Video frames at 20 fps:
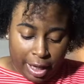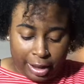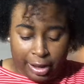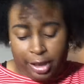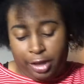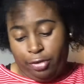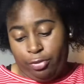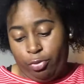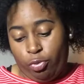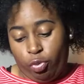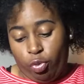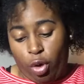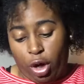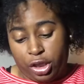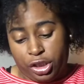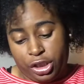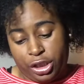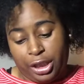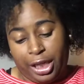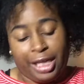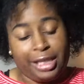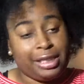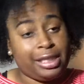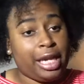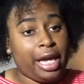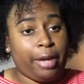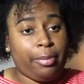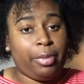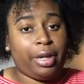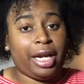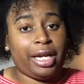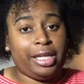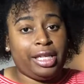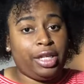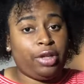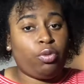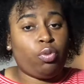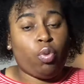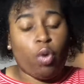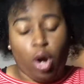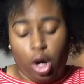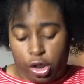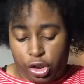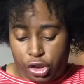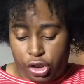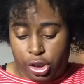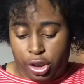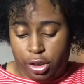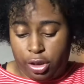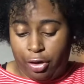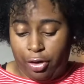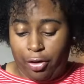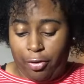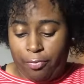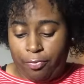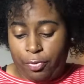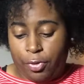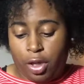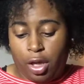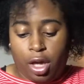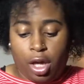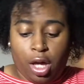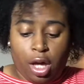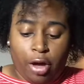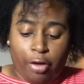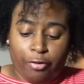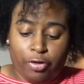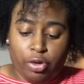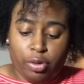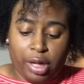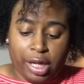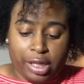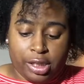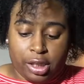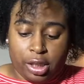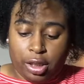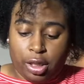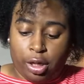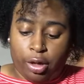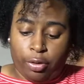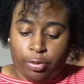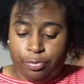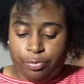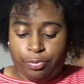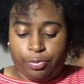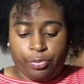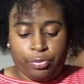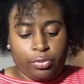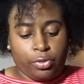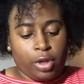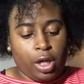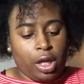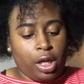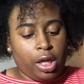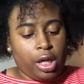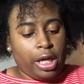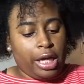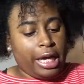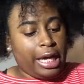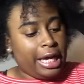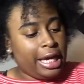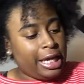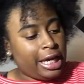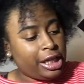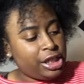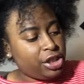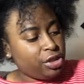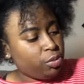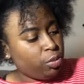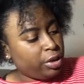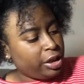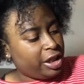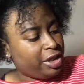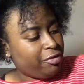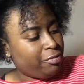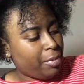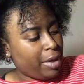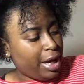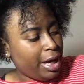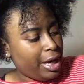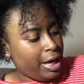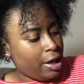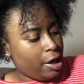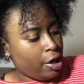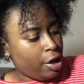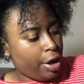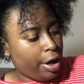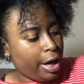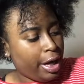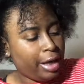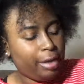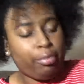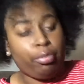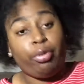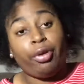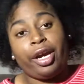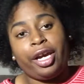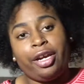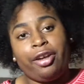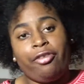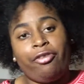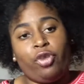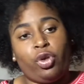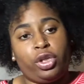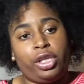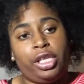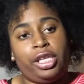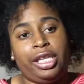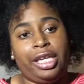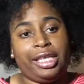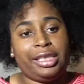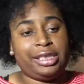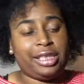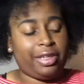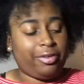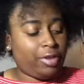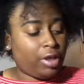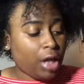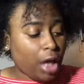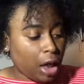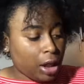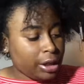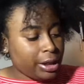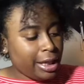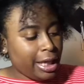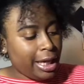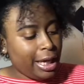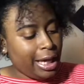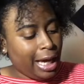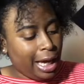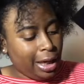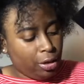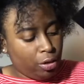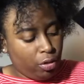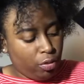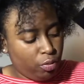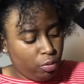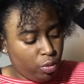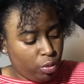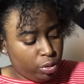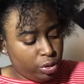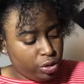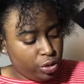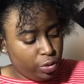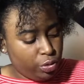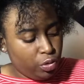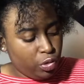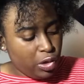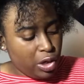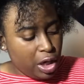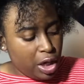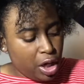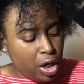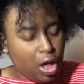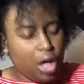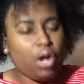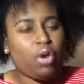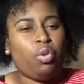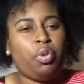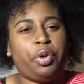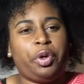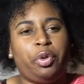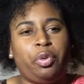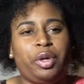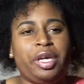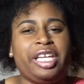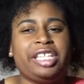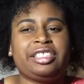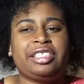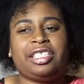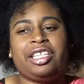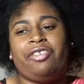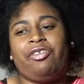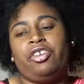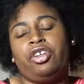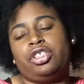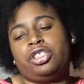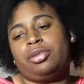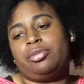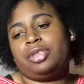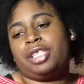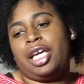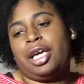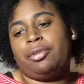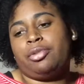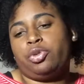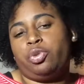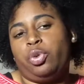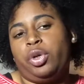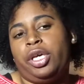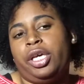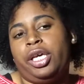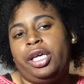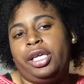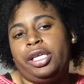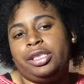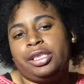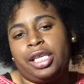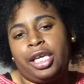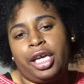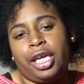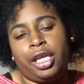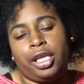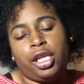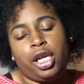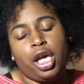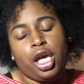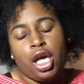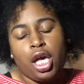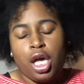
I didn't wash it last night, but I did wash it a few days ago. And I just want to give my hair a break for the Thanksgiving holiday. I don't want to wear wigs because I feel sometimes wigs can,